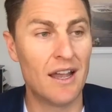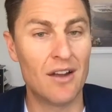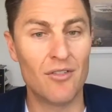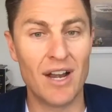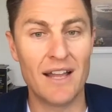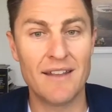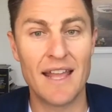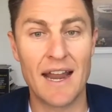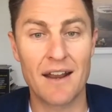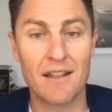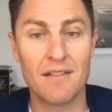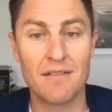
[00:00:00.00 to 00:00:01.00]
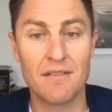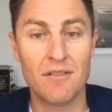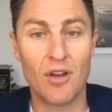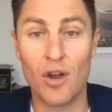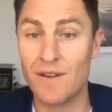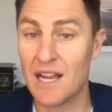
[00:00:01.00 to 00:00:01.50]
around how to
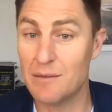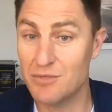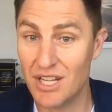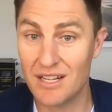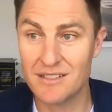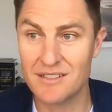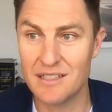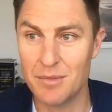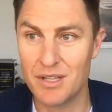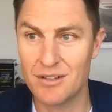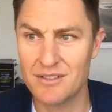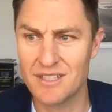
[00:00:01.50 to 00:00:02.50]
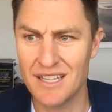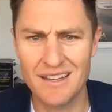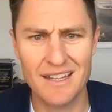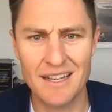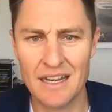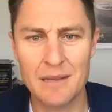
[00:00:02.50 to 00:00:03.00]
overcome jealousy, because
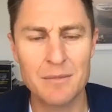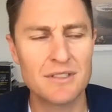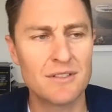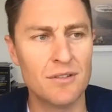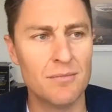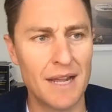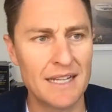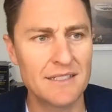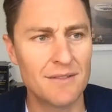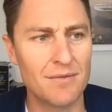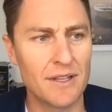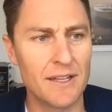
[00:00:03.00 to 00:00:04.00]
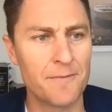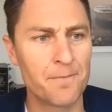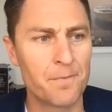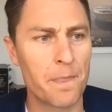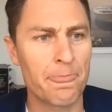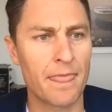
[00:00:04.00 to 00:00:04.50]
it limits you massively.
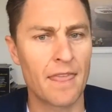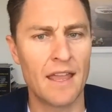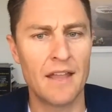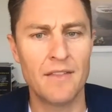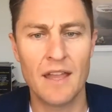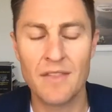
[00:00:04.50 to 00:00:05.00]
And